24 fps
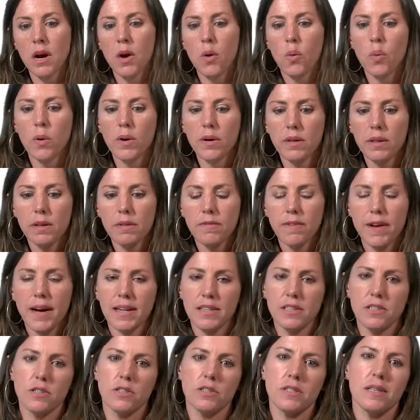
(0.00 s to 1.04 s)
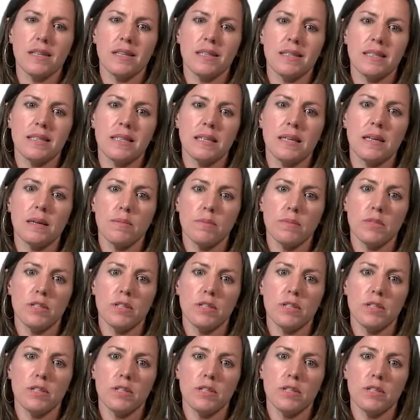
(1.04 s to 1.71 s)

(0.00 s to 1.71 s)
what are the factors that seem